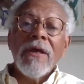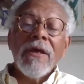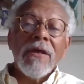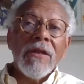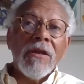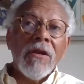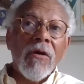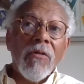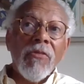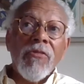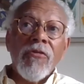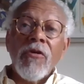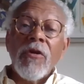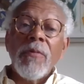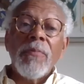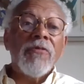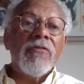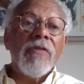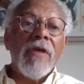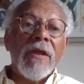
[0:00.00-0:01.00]

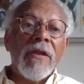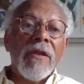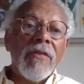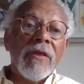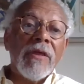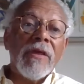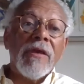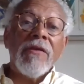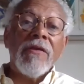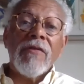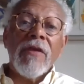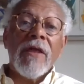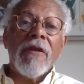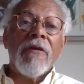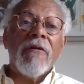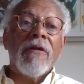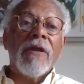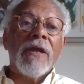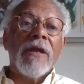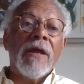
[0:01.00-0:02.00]
30% of the kids
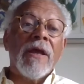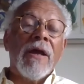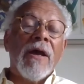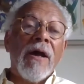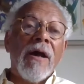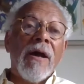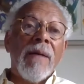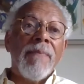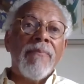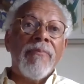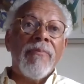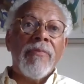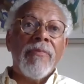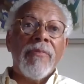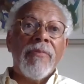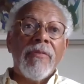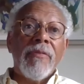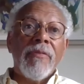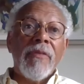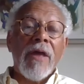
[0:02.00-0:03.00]
entering
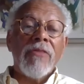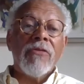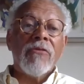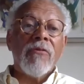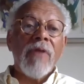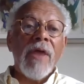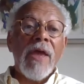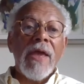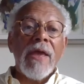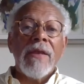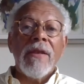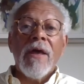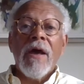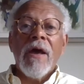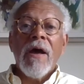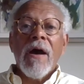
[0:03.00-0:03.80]
ninth grade